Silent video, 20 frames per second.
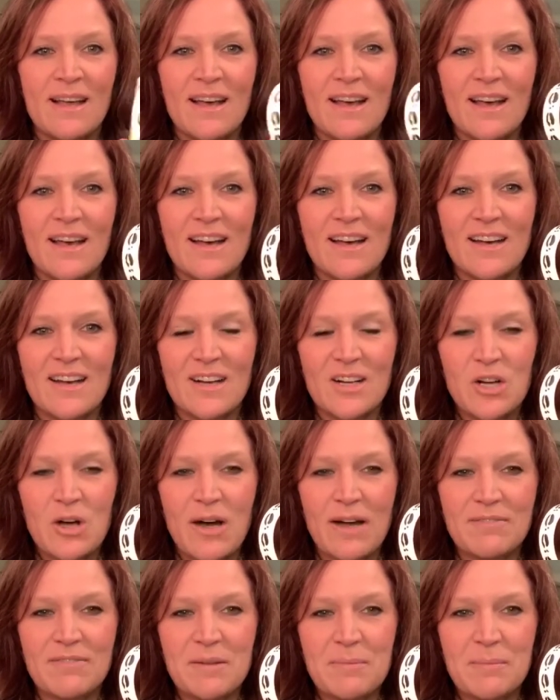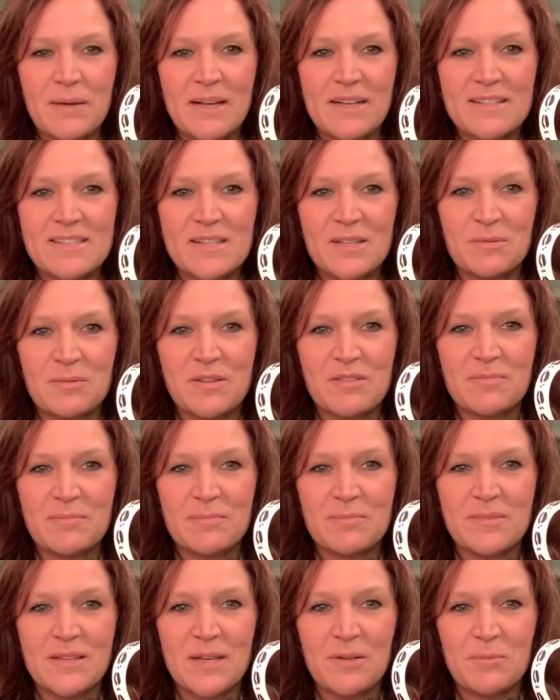uh, coffee mugs that we've
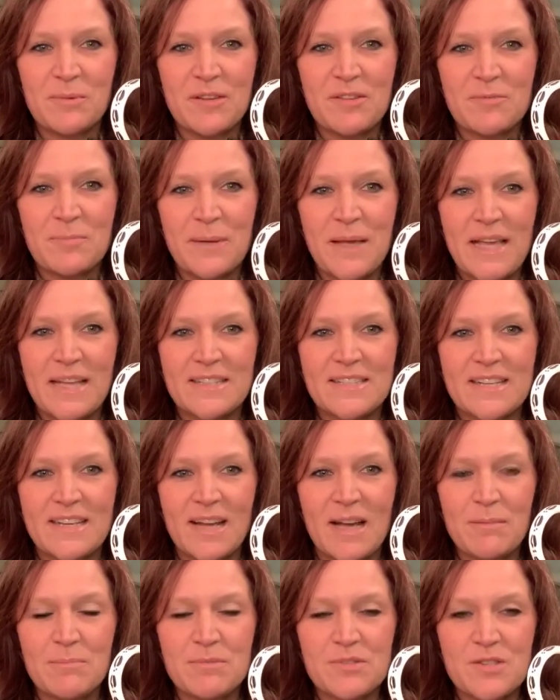that we've painted up.